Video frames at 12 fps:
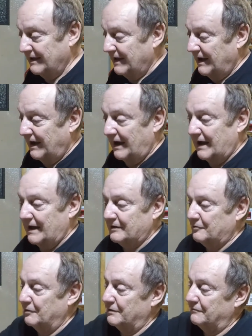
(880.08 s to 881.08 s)
I
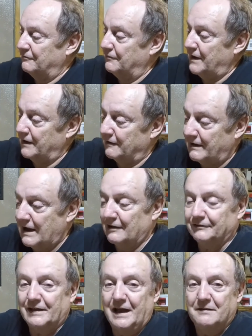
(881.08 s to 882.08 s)
couldn't figure
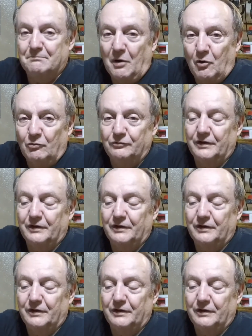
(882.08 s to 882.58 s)
out that bolt,